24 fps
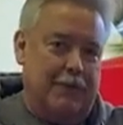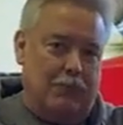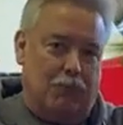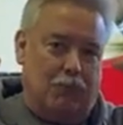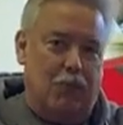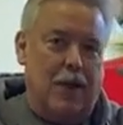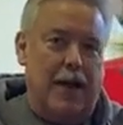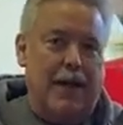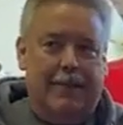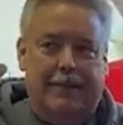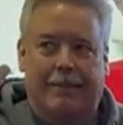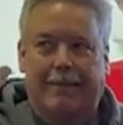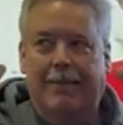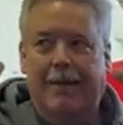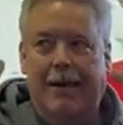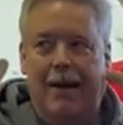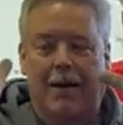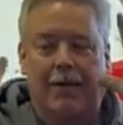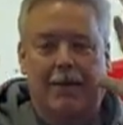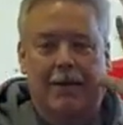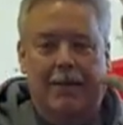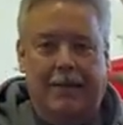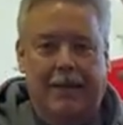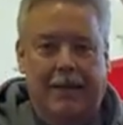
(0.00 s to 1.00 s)
like right
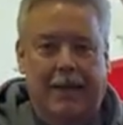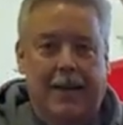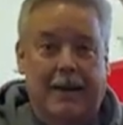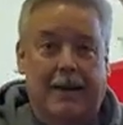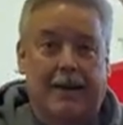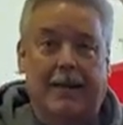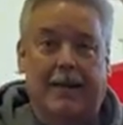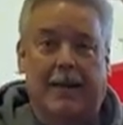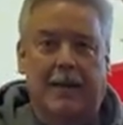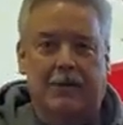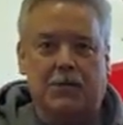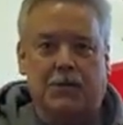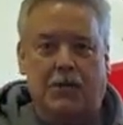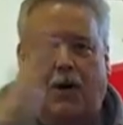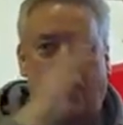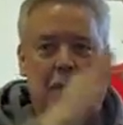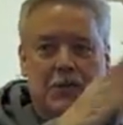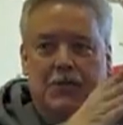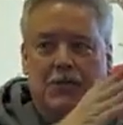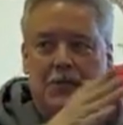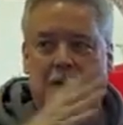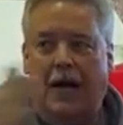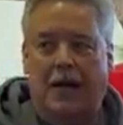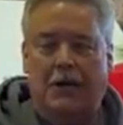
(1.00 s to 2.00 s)
there at the end of the
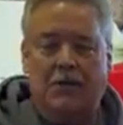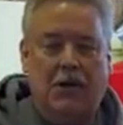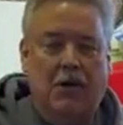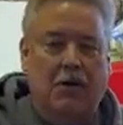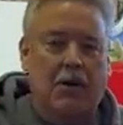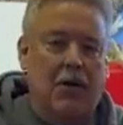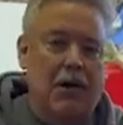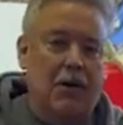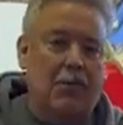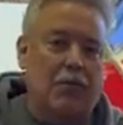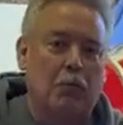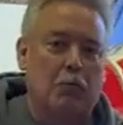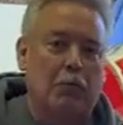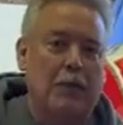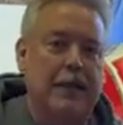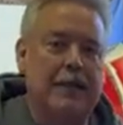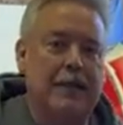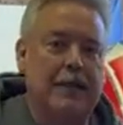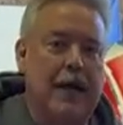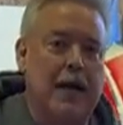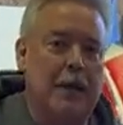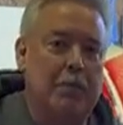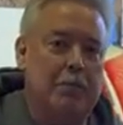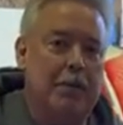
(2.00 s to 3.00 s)
exhaust nozzle, however big
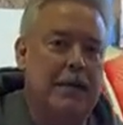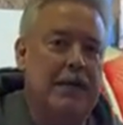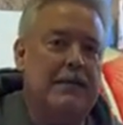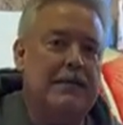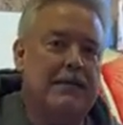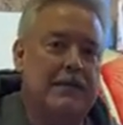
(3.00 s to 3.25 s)
that